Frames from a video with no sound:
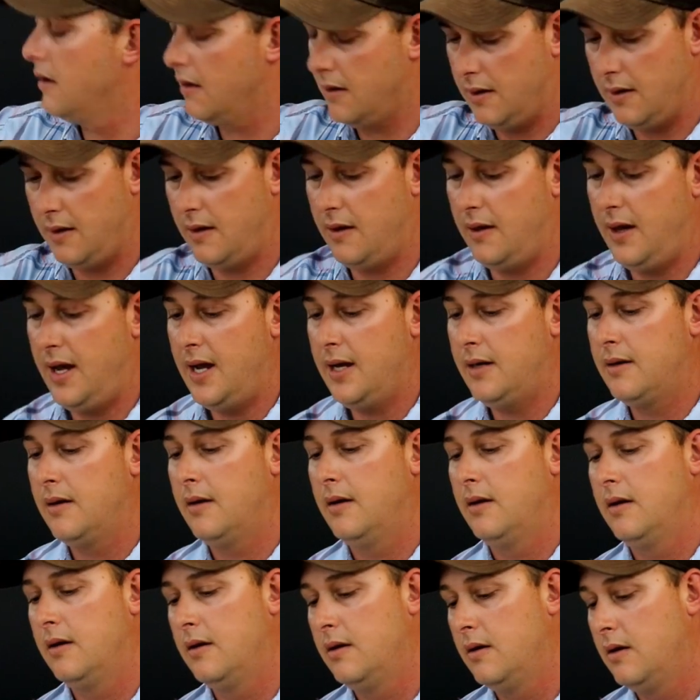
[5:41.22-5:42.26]
that
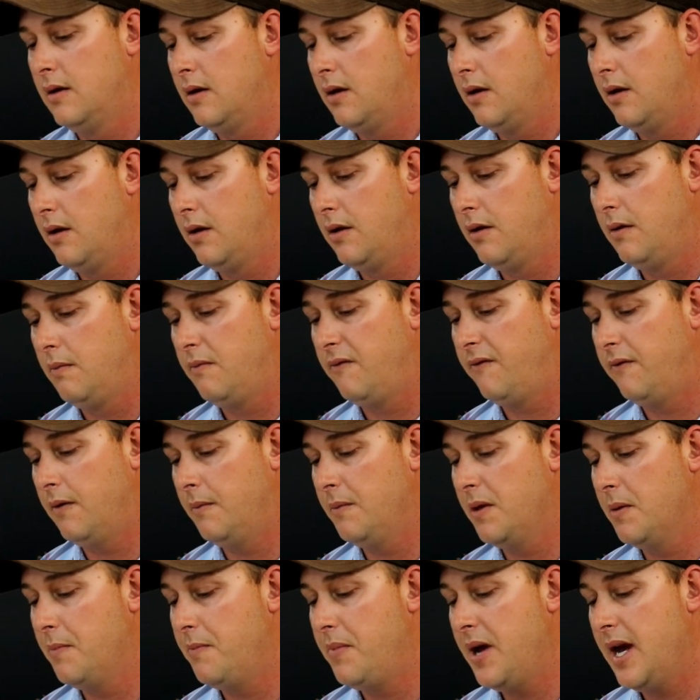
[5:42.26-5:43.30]
from
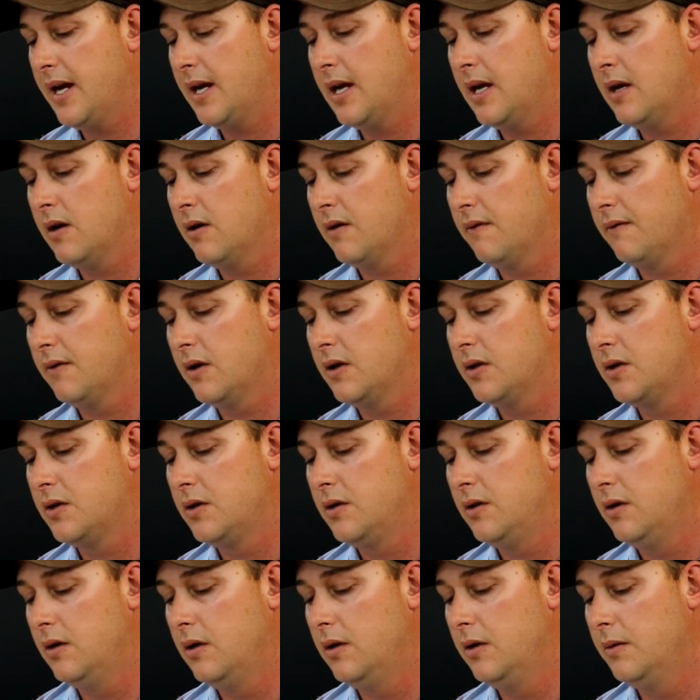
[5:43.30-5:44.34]
the back end of those
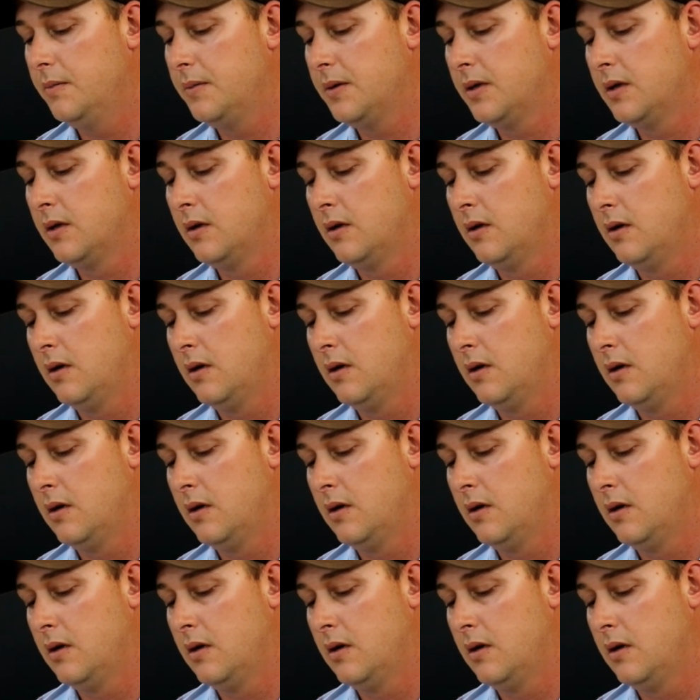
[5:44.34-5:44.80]
2 loops